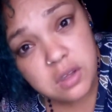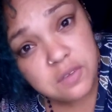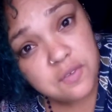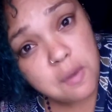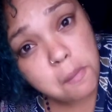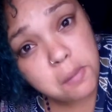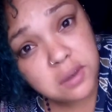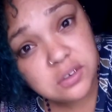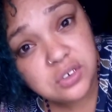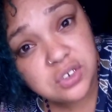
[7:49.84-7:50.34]

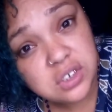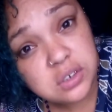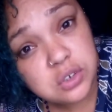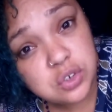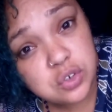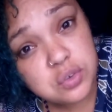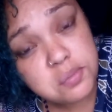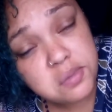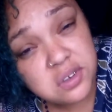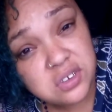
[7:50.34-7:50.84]
If I must
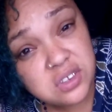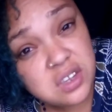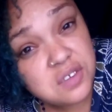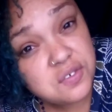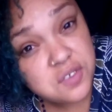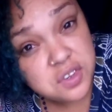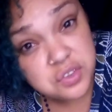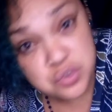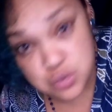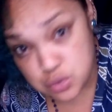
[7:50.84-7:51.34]
say so
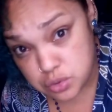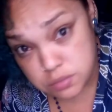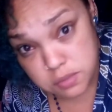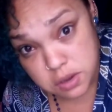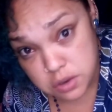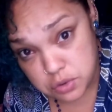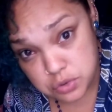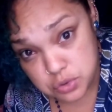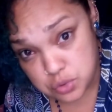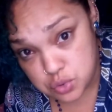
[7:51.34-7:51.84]
myself and toot
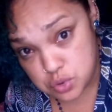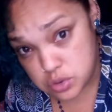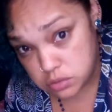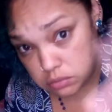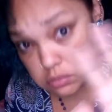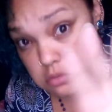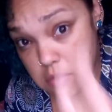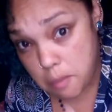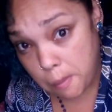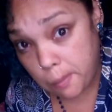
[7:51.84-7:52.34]
my own
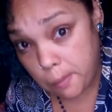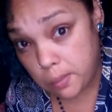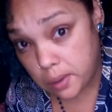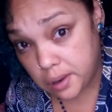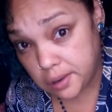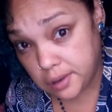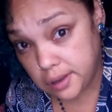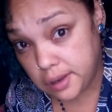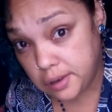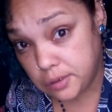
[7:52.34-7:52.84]
horn,
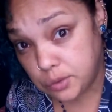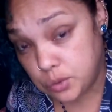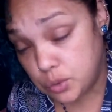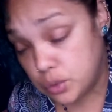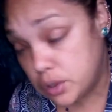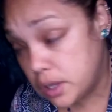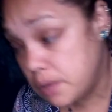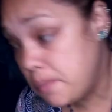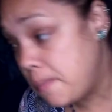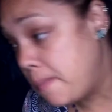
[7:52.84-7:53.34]
I can cook.